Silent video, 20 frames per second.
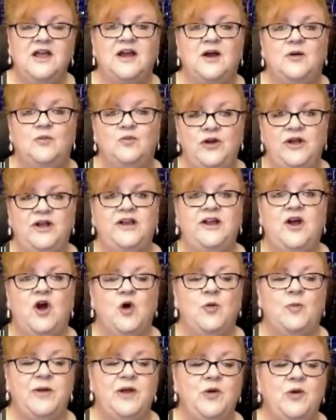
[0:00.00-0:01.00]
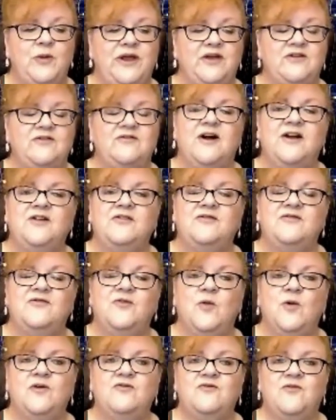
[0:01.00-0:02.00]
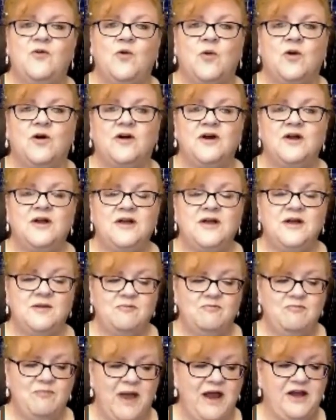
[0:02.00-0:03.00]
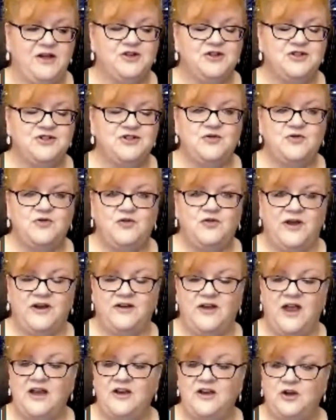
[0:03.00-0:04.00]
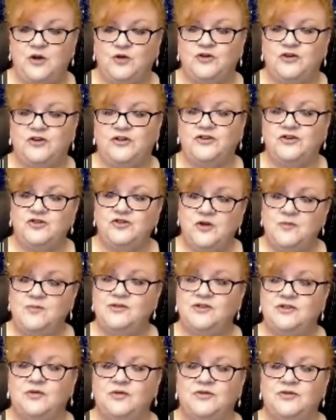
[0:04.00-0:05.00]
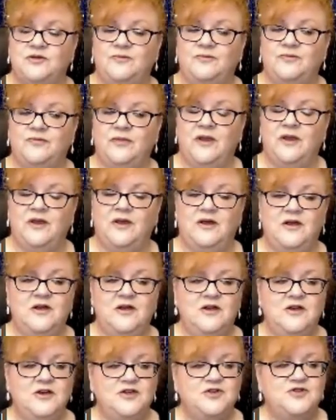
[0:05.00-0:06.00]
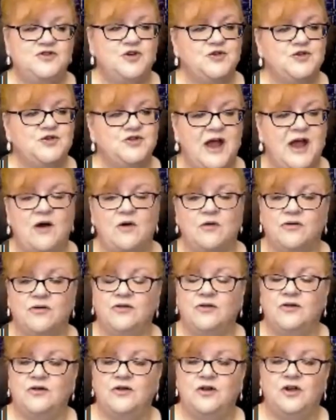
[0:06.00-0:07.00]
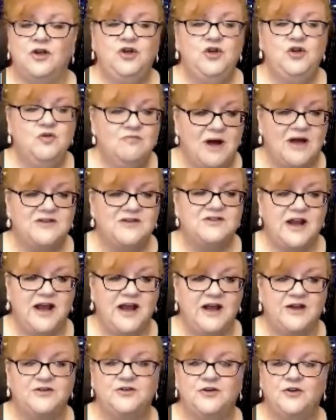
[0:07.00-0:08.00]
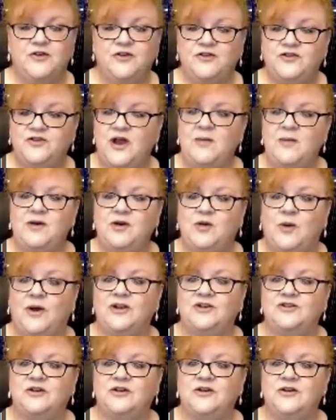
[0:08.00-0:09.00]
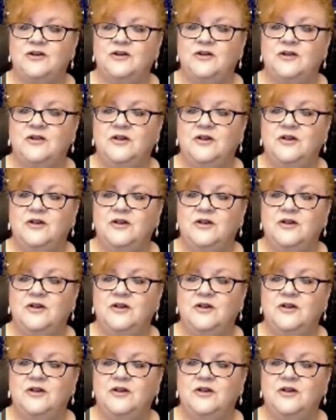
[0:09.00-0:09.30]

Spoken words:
and I'm really hoping we can find a 4-4 major suit fit and use it as a trump suit. So South, you must answer the Stayman question.